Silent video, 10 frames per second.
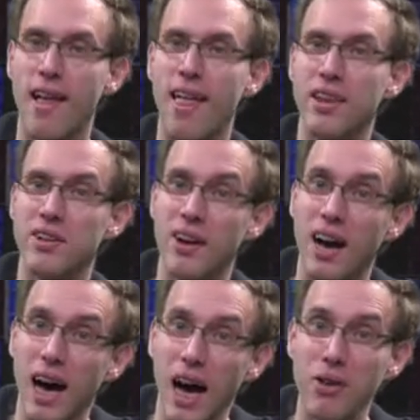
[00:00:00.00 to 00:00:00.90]
So
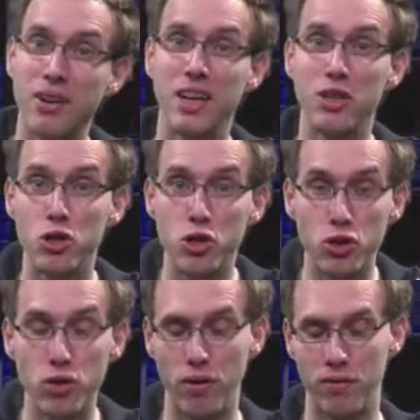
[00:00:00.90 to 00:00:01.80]
how can you
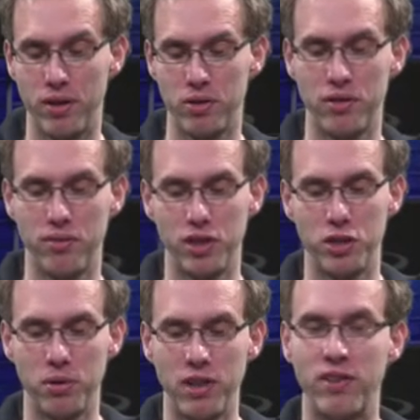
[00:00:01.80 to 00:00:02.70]
solve those differential
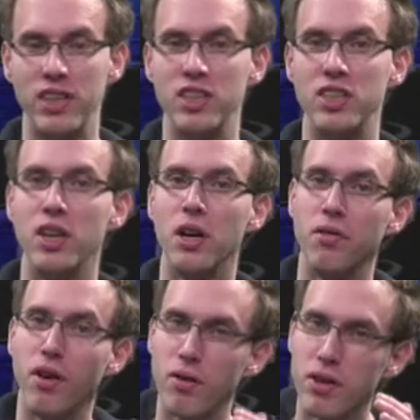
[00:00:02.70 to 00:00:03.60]
equations?
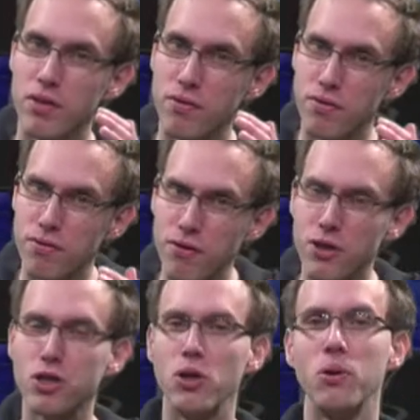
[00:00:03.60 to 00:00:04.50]
Well, we first
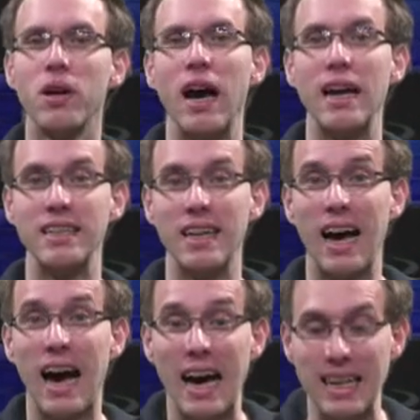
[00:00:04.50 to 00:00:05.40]
look at the
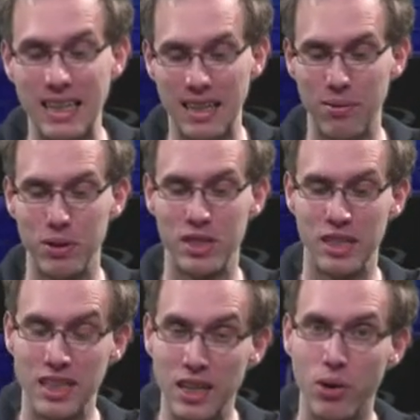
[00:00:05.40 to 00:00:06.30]
idea, what's the
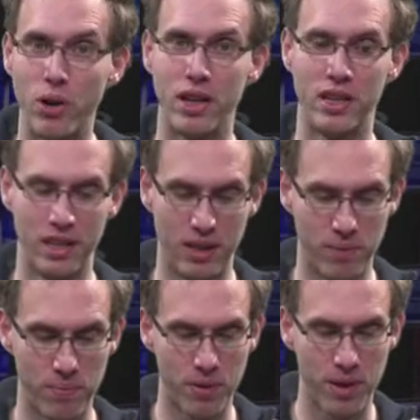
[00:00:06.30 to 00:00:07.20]
general idea.
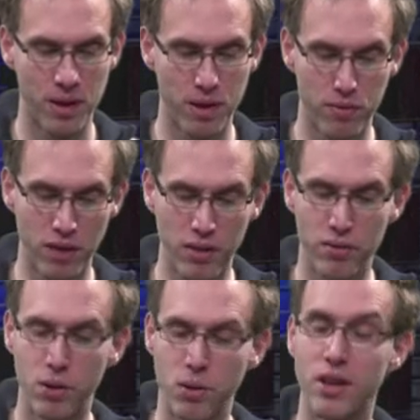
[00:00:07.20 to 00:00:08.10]
For that we
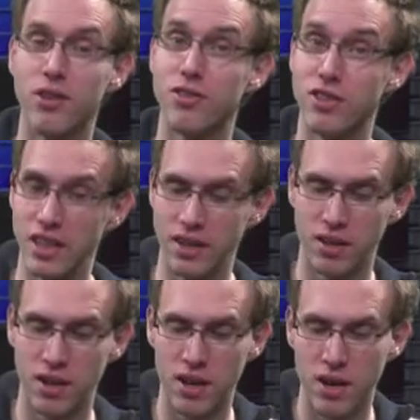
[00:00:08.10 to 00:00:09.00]
look at 3.
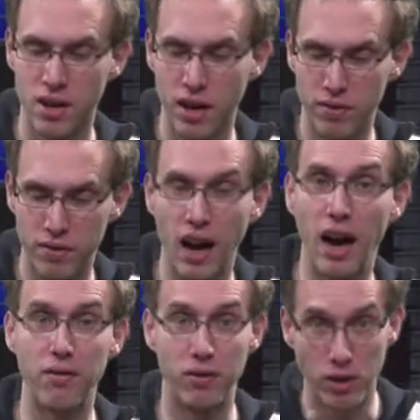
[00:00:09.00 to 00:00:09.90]
If we have
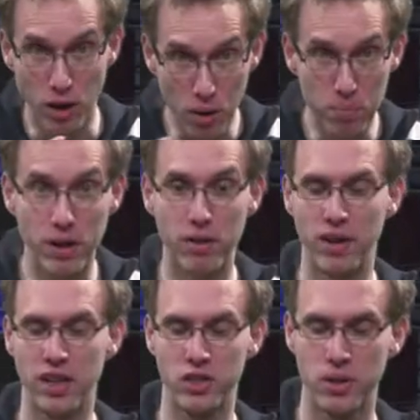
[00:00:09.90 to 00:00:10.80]
no p of x,